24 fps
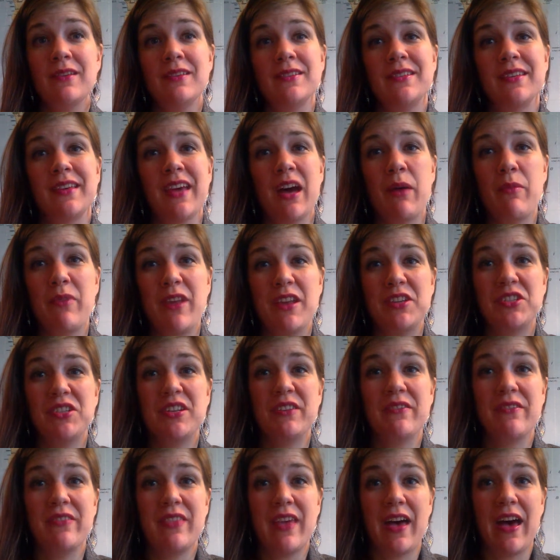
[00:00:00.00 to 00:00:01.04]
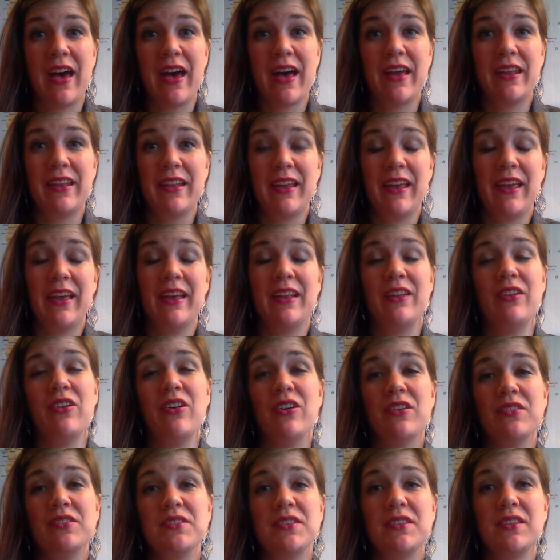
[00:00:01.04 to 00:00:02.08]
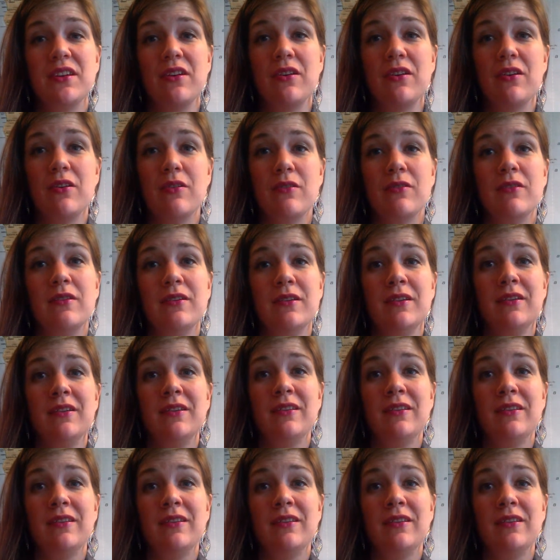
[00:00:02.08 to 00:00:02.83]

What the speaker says: It's a combination of that, and also